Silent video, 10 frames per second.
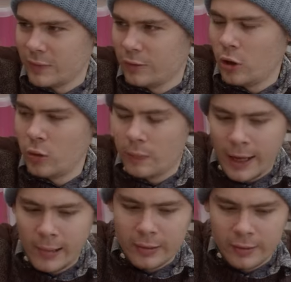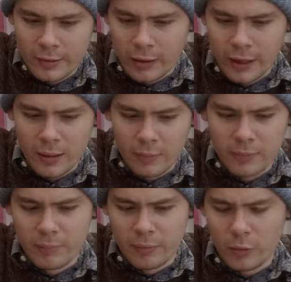two parents dying
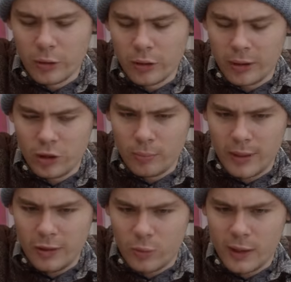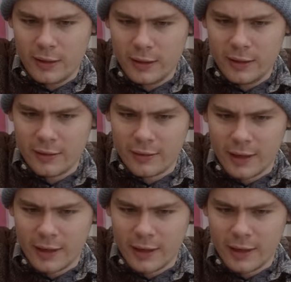before you're in your mid-20s